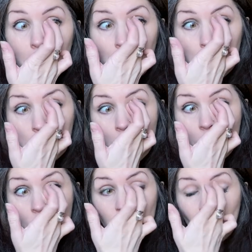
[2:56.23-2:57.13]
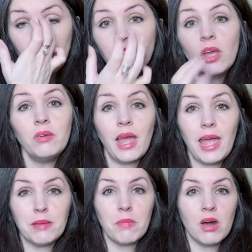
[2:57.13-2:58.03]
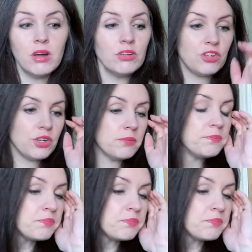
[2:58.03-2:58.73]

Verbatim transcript: about March I don't hate March